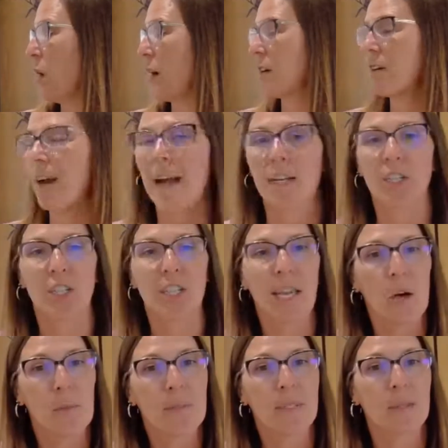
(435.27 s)
water actually
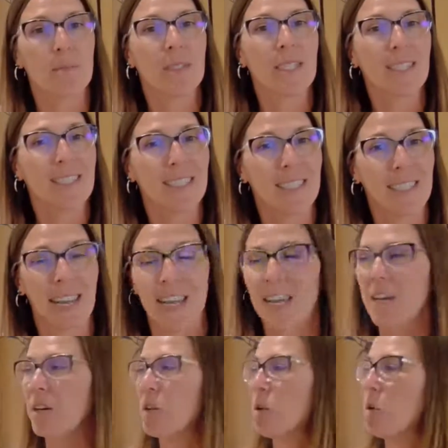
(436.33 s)
helps them to
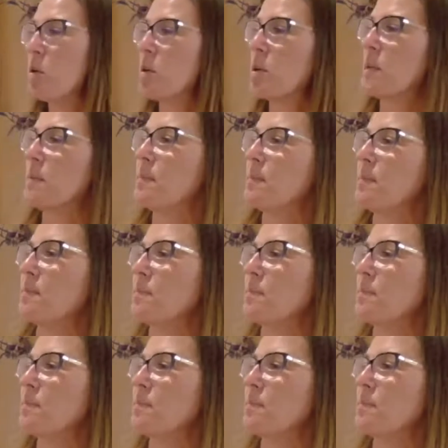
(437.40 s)
stay cool?